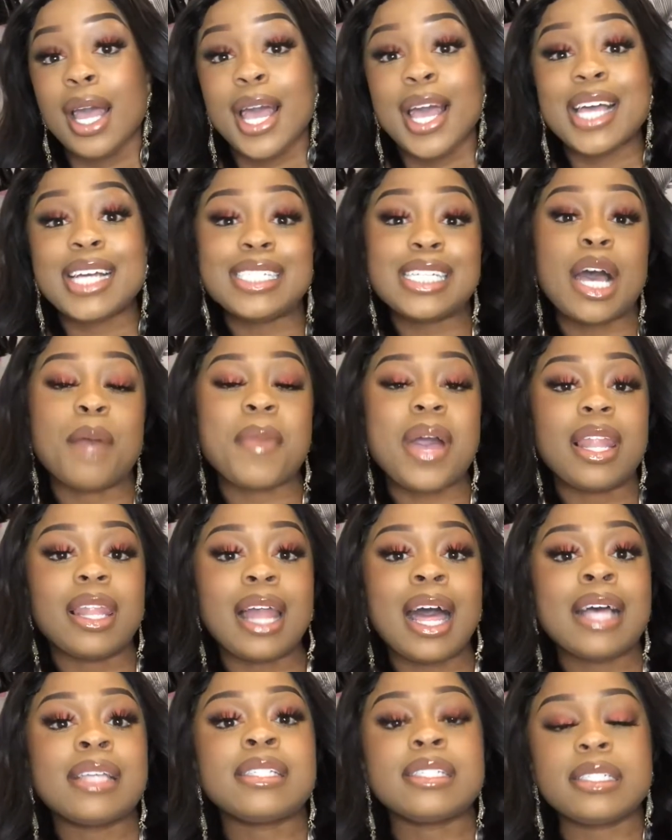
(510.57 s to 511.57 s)
And now my
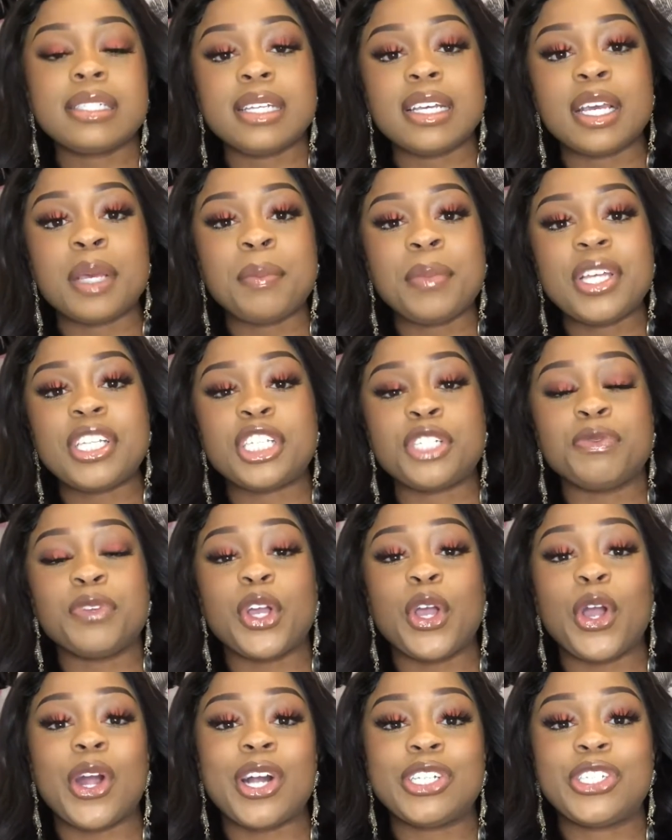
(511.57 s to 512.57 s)
last tip is in
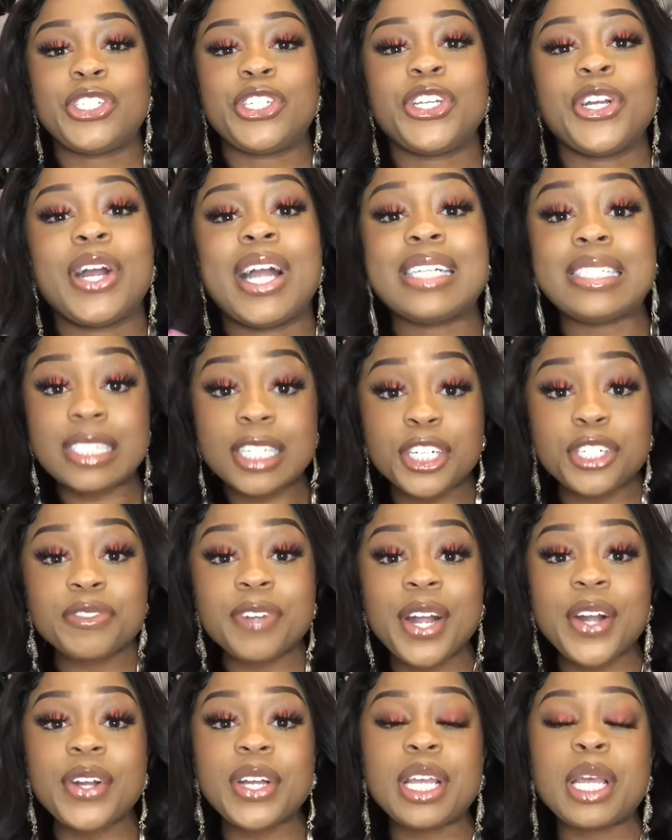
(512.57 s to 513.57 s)
regards to your
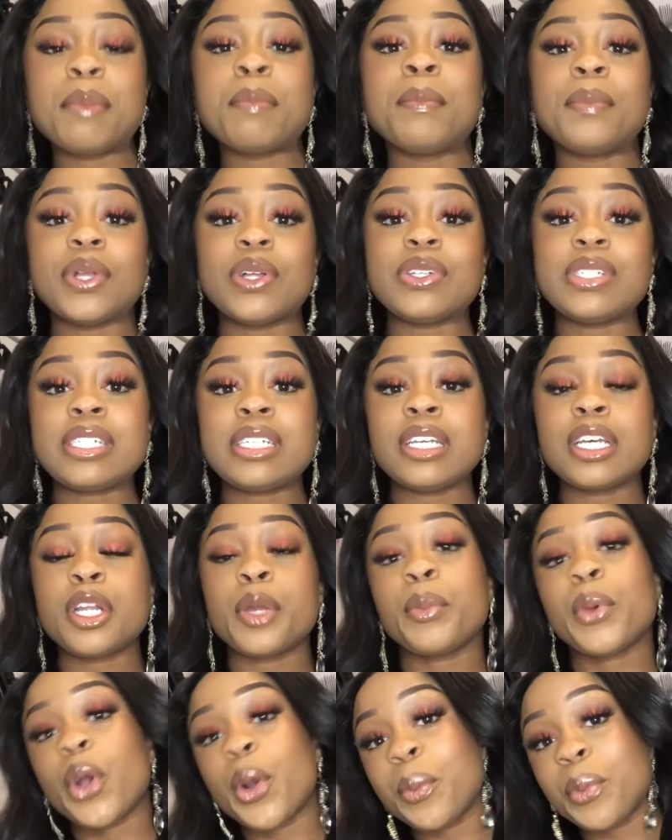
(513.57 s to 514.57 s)
itinerary and building an
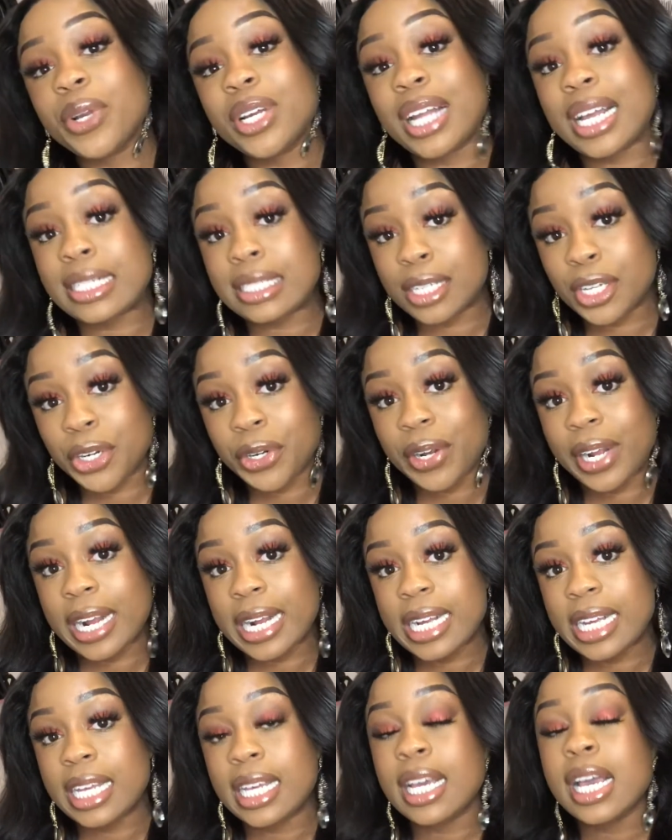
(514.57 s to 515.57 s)
appropriate
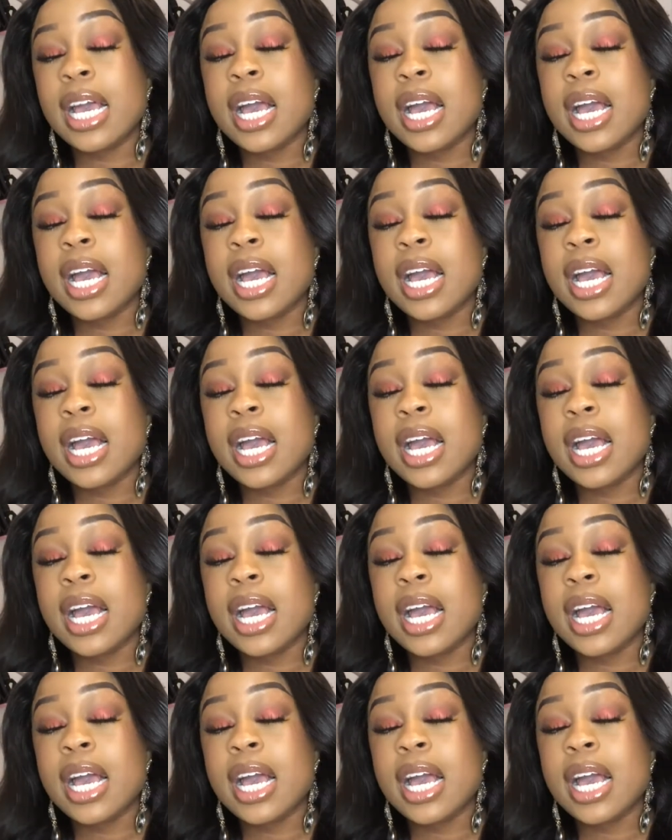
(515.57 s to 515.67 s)
itinerary.